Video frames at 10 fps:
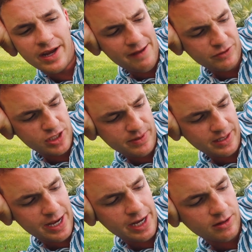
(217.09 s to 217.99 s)
Like I've just
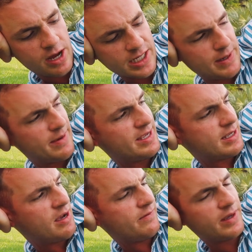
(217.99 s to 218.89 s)
been getting lost by
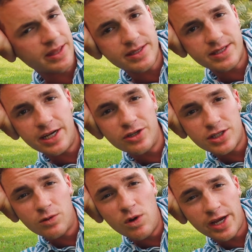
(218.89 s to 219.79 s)
myself in the city,
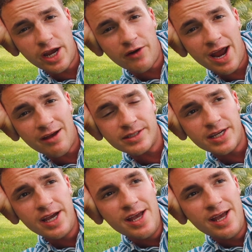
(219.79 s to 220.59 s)
just like walking around.